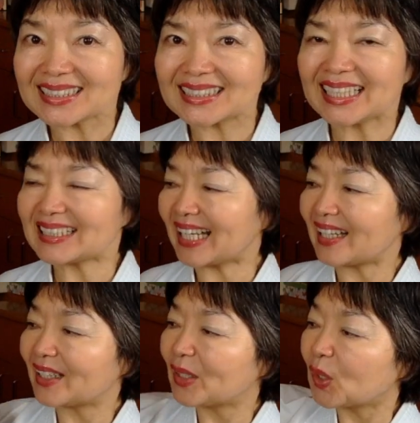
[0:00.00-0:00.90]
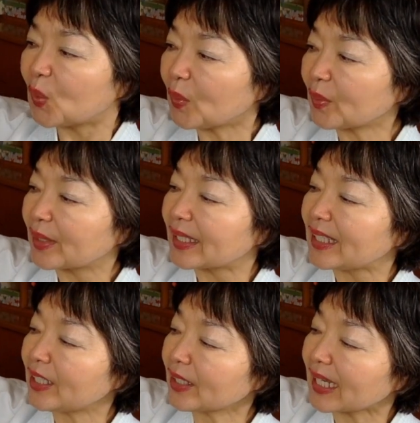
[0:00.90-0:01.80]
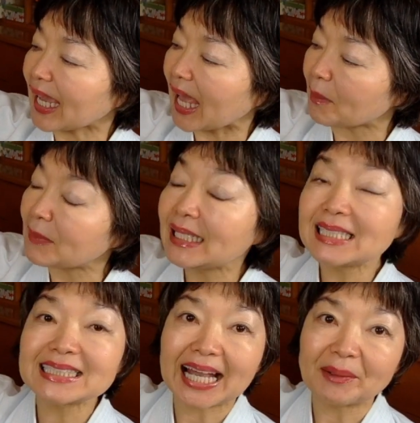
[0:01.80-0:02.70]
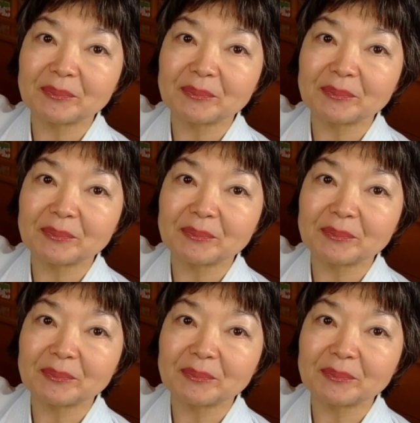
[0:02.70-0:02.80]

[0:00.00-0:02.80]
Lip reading: Seiza. Well, here kamiza.